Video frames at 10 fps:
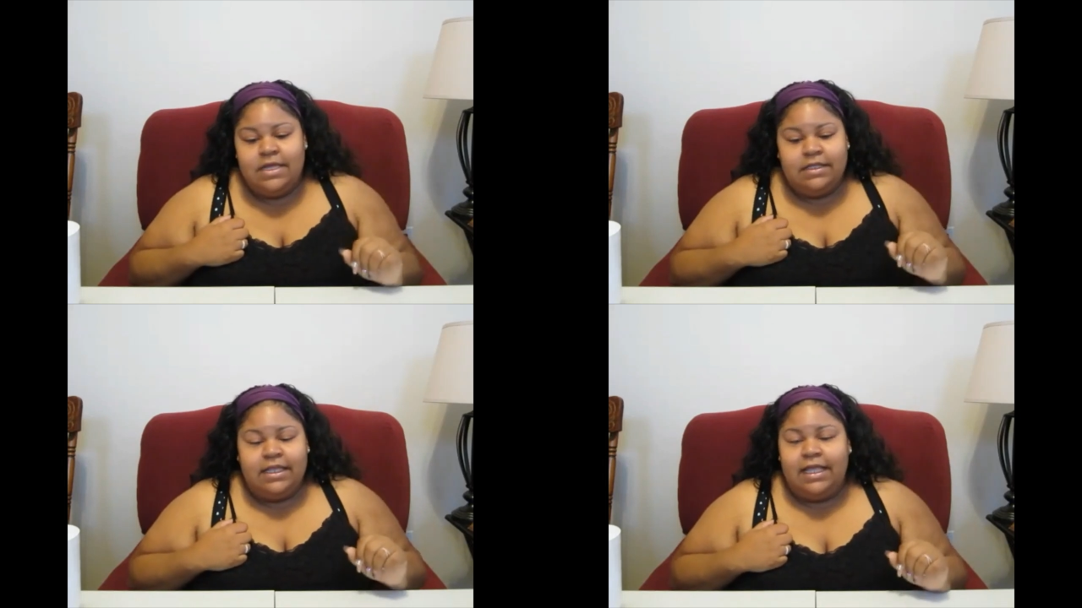
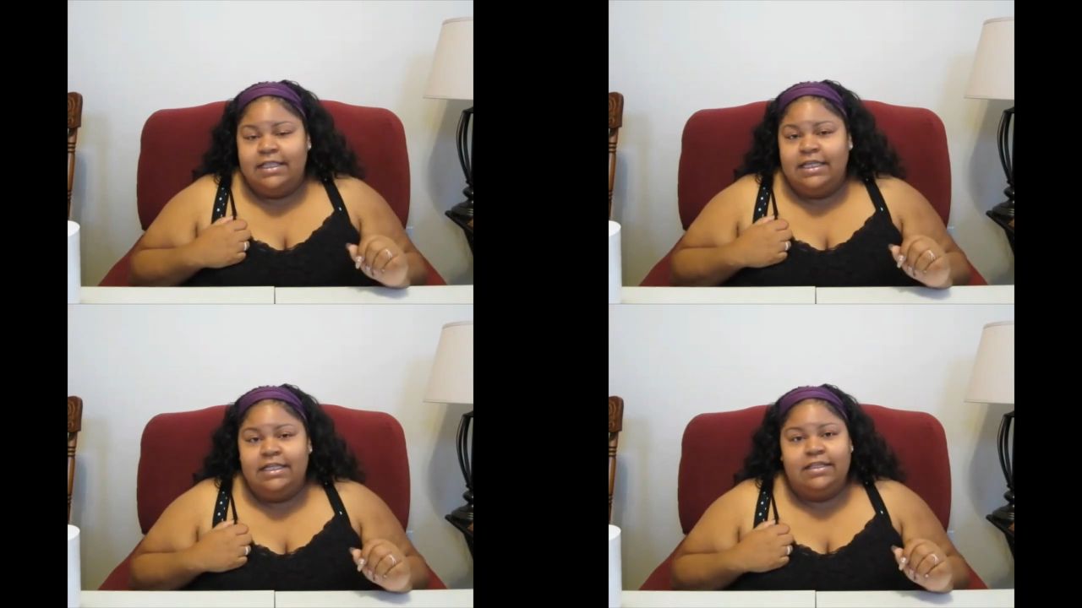that I
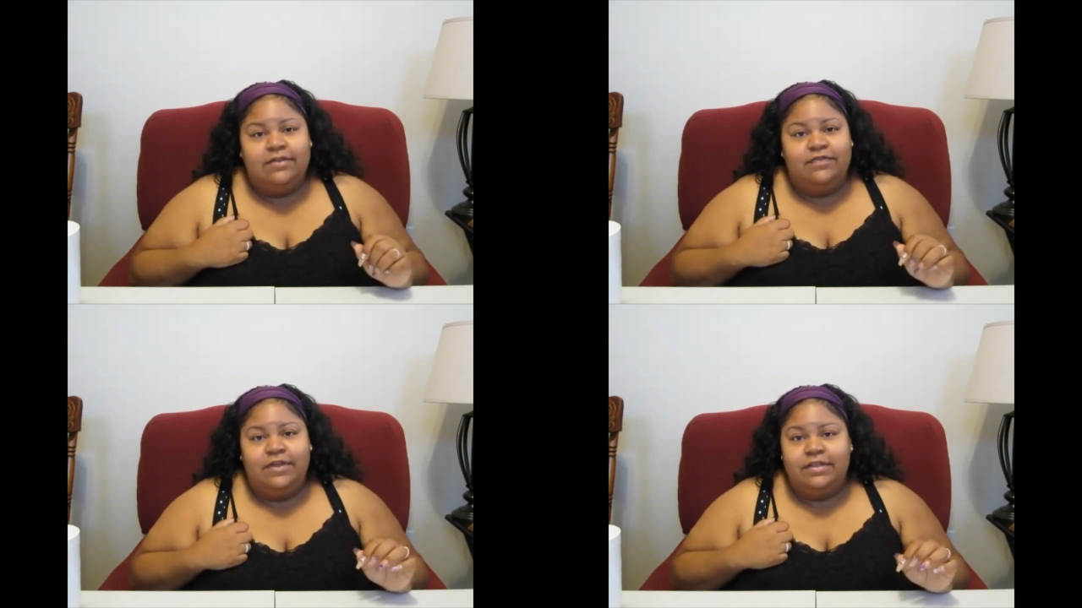need
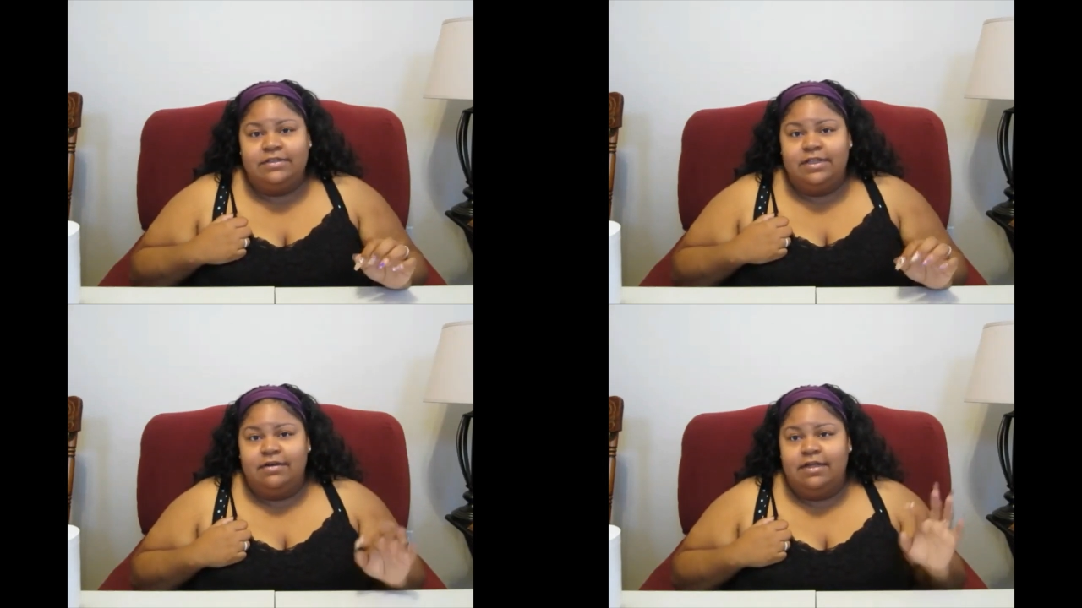to feel
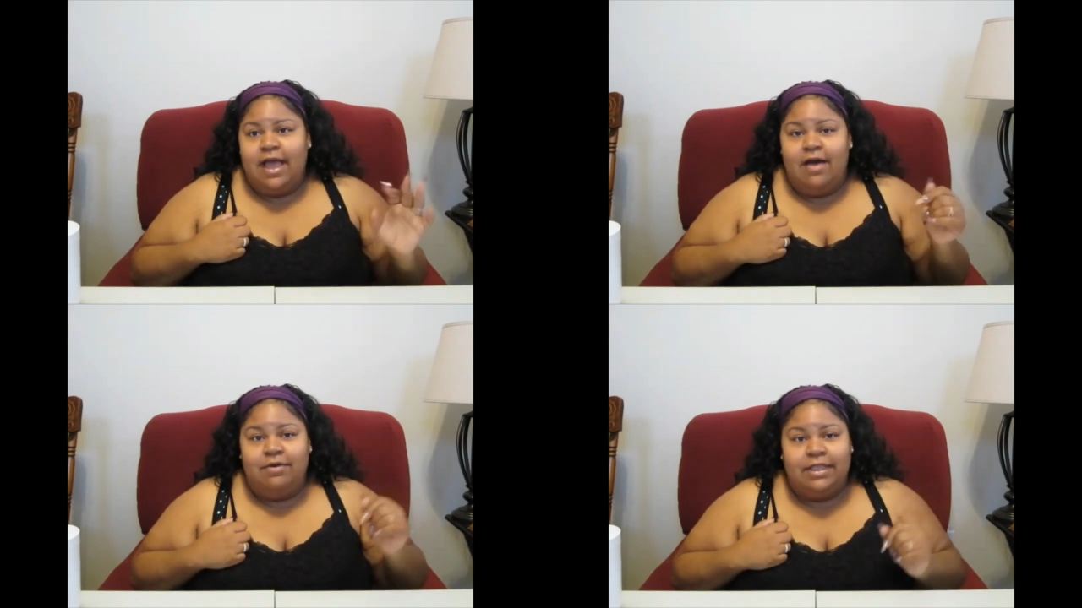as though
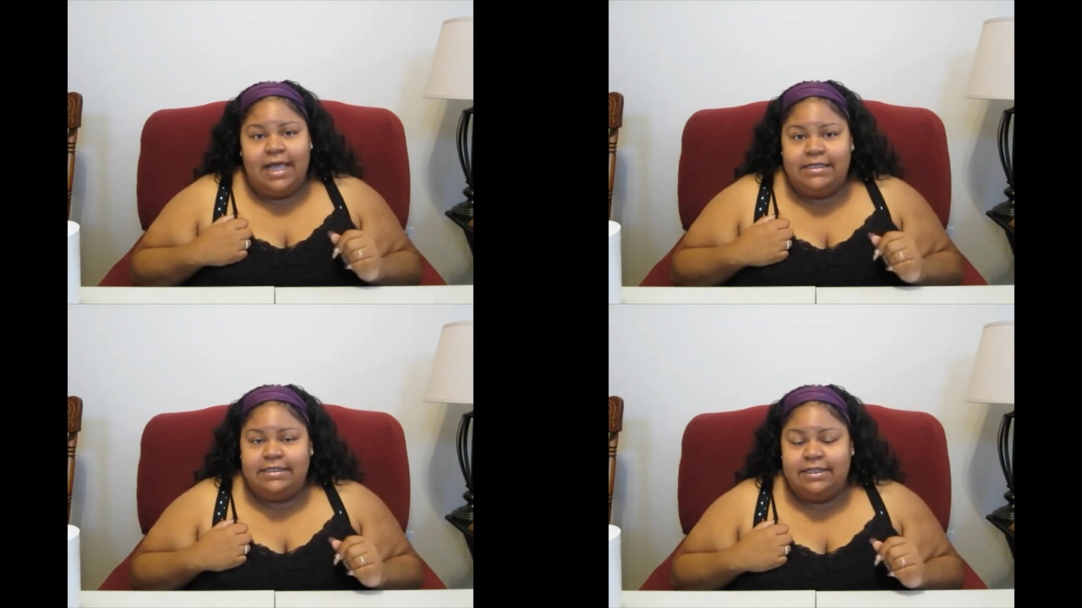y'all would
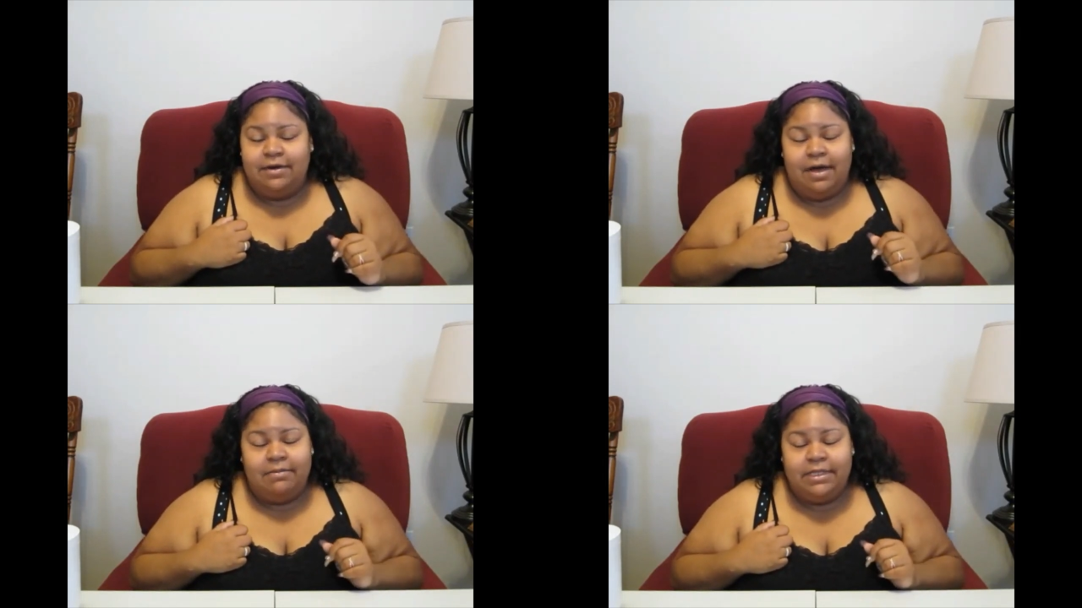like to
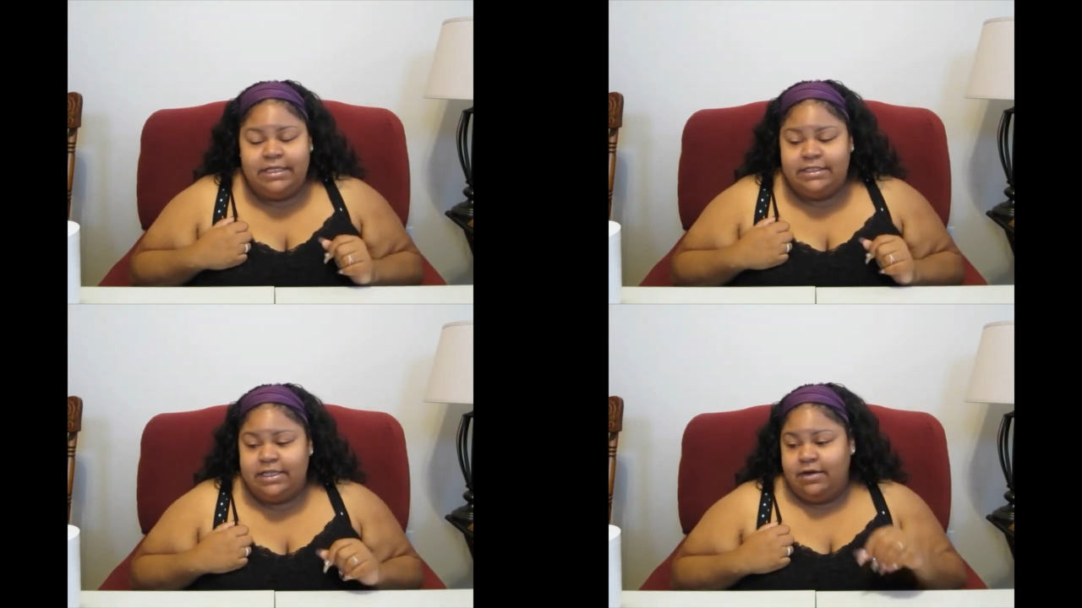know, I'm gonna
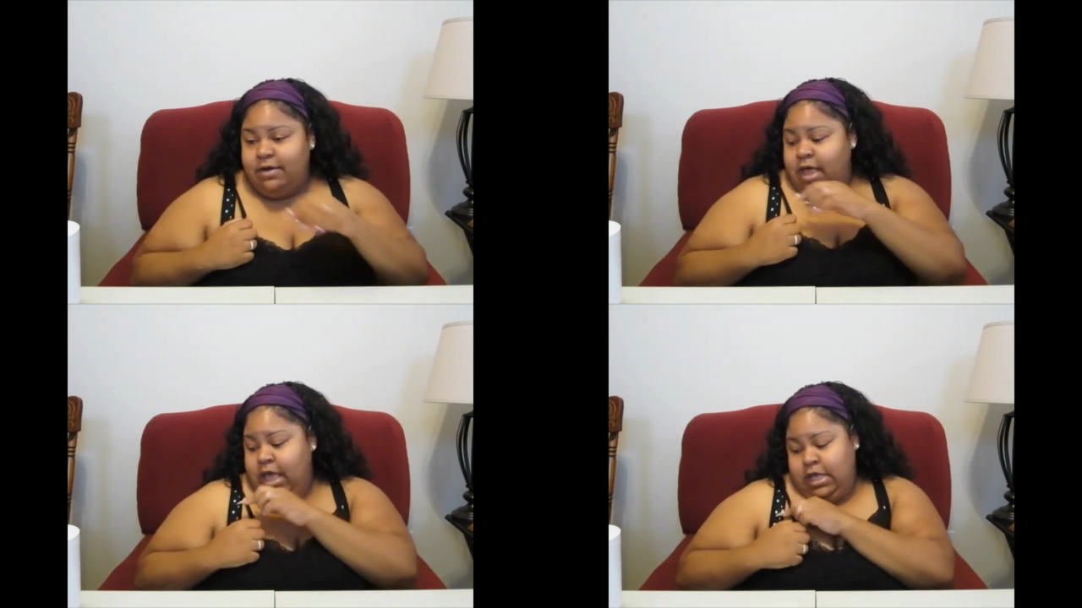let you know.